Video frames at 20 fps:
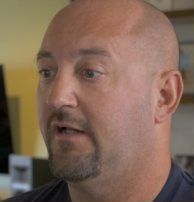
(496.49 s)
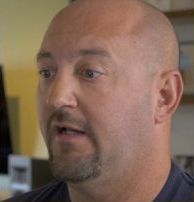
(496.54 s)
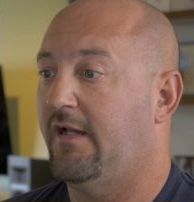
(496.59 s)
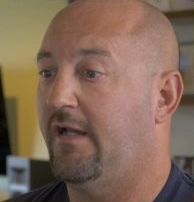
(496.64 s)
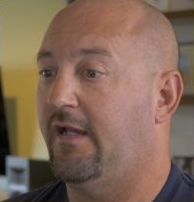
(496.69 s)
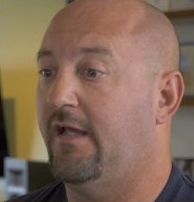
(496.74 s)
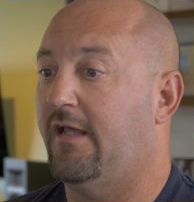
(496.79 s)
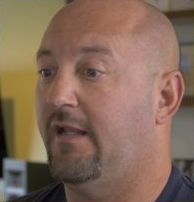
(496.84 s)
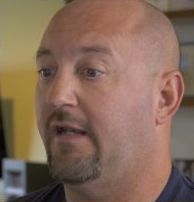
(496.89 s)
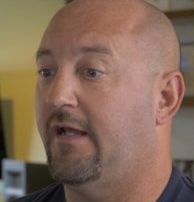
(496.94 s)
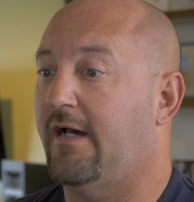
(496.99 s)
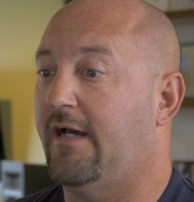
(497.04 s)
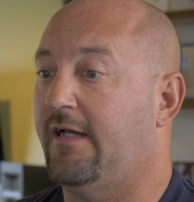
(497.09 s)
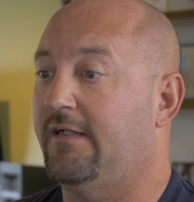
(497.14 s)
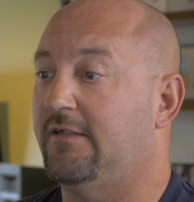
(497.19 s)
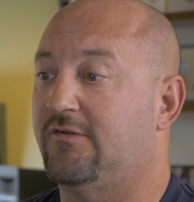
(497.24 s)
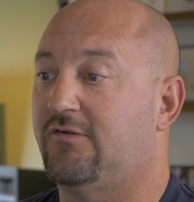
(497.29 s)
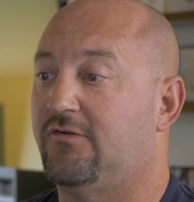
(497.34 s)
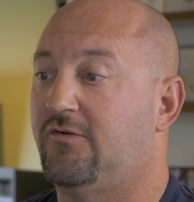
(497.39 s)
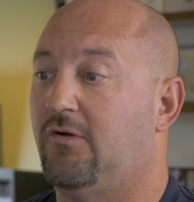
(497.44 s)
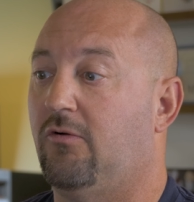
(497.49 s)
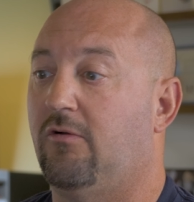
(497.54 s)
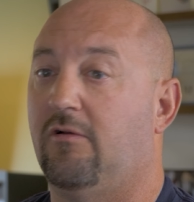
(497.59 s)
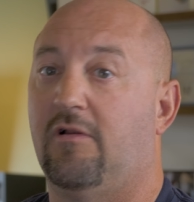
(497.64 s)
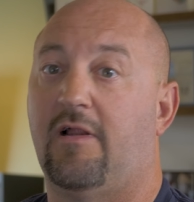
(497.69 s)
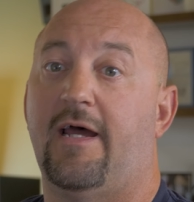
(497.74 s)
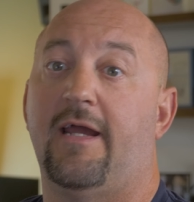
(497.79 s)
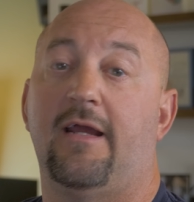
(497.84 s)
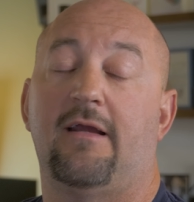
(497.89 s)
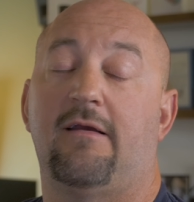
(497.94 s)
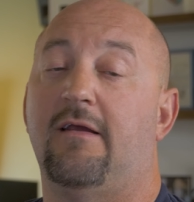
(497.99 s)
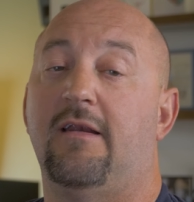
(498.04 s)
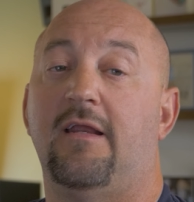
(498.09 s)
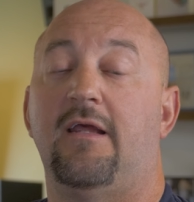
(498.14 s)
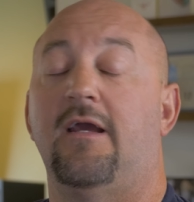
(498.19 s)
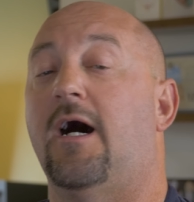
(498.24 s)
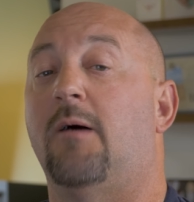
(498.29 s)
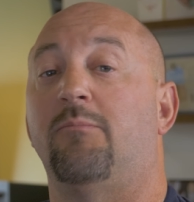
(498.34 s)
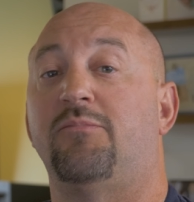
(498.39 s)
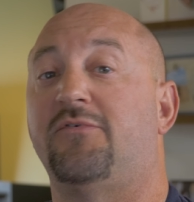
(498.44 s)
And I just don't like
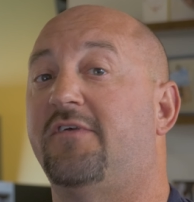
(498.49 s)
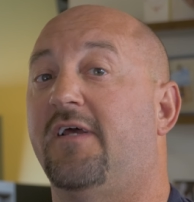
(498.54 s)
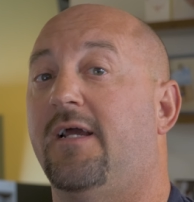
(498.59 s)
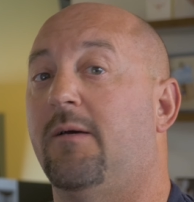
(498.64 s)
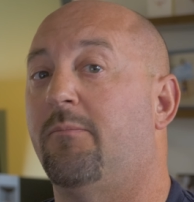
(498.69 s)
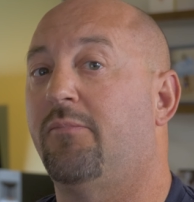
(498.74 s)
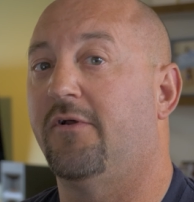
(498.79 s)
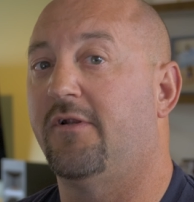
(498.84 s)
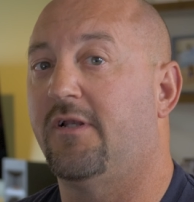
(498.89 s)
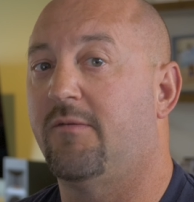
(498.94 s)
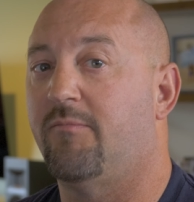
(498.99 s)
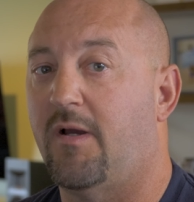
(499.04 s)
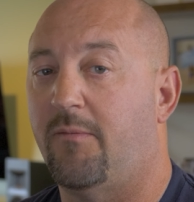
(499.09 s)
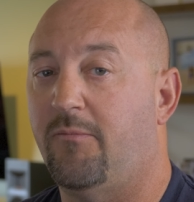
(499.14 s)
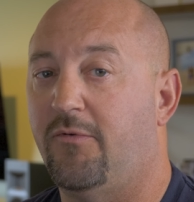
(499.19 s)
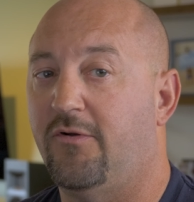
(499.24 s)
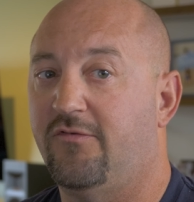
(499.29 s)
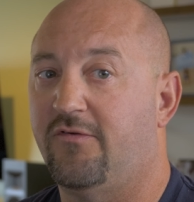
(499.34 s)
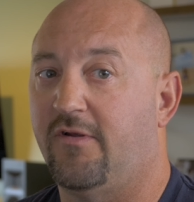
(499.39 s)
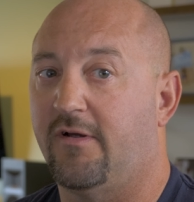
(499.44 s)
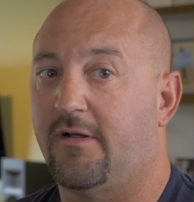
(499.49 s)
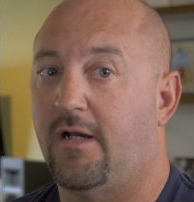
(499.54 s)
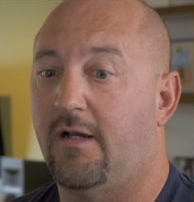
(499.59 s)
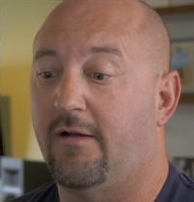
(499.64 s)
any upsampling to my music.